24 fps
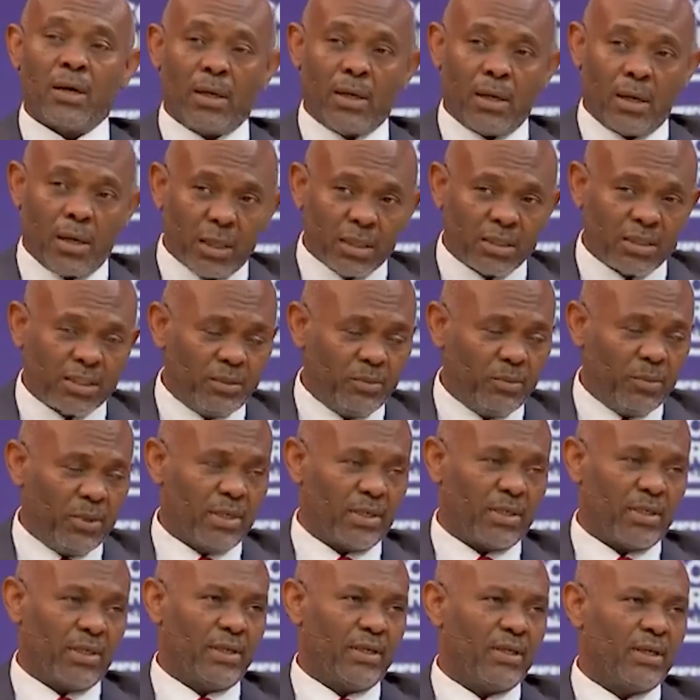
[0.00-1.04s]

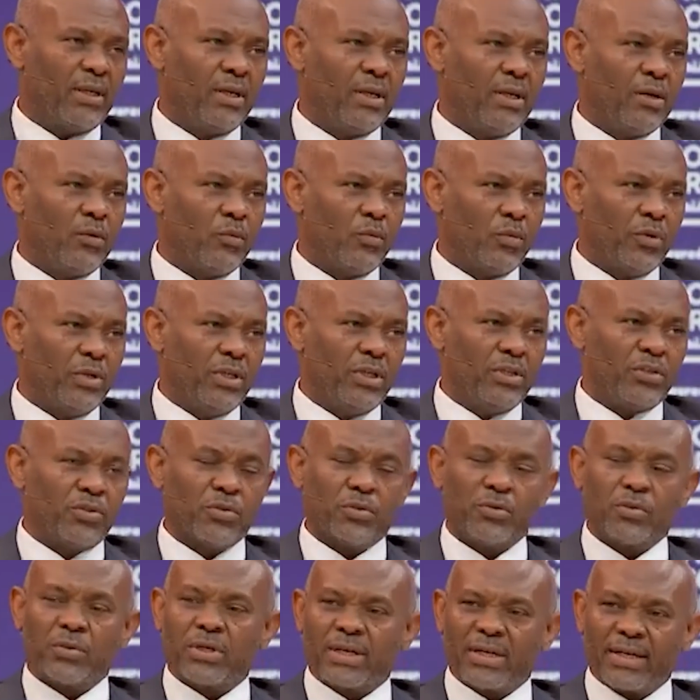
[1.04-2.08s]
Ultimately, we need
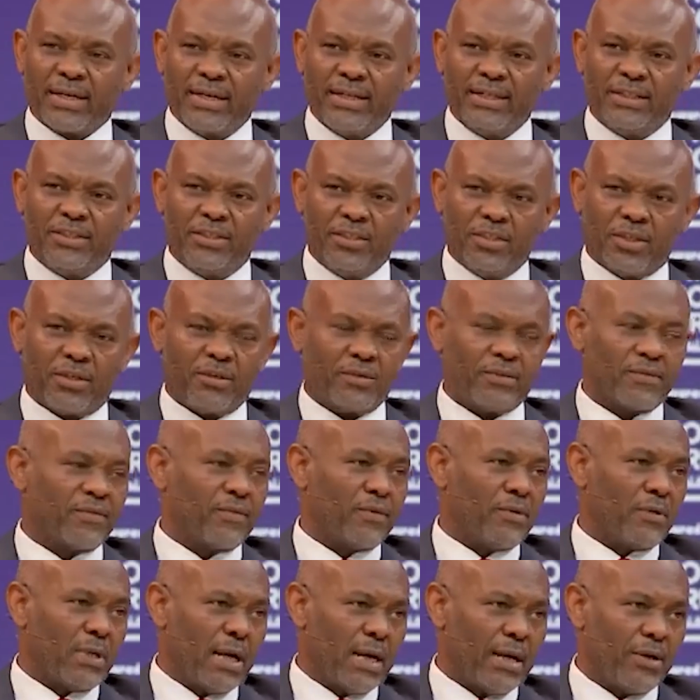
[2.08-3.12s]
to create jobs
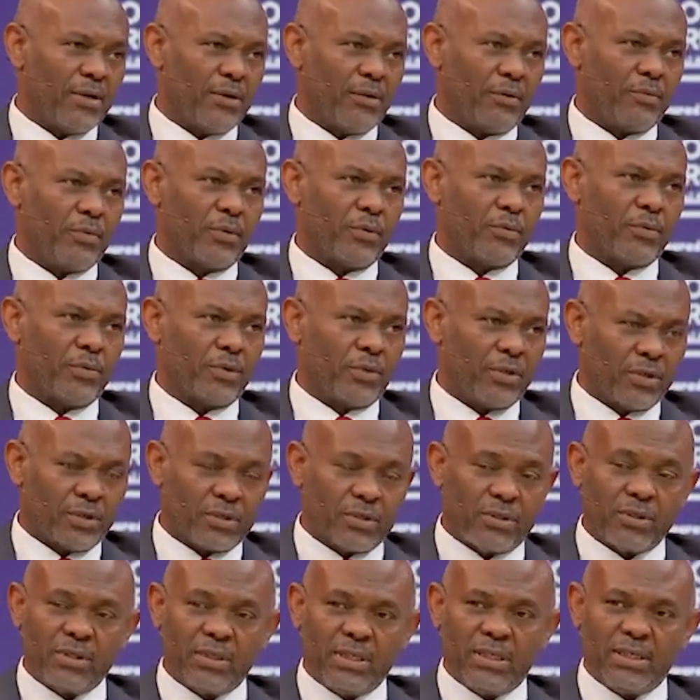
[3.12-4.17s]
for our young people on the
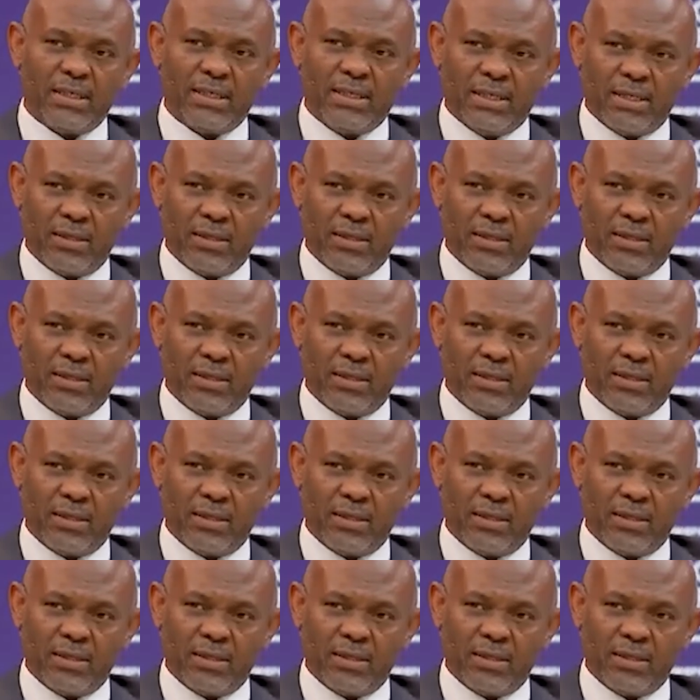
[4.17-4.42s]
continent.